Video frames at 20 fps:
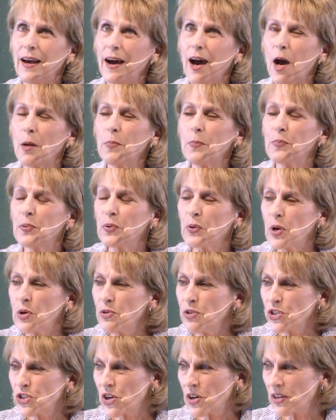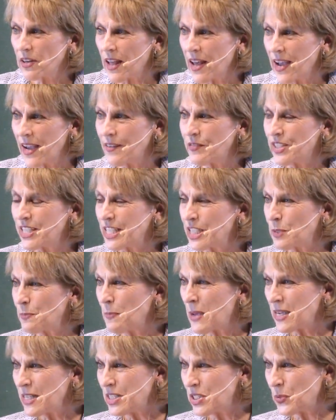approach our lives as
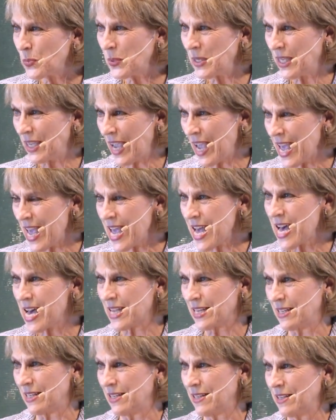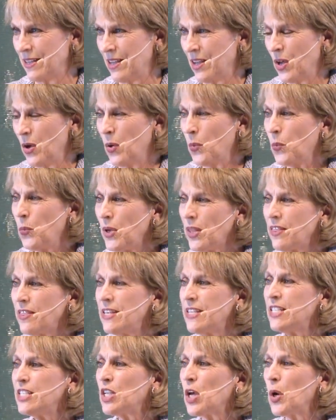best we can with
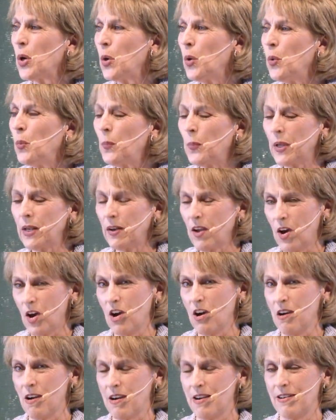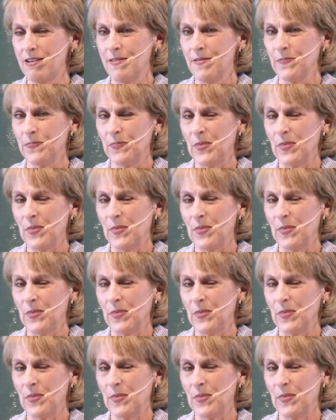this open heart.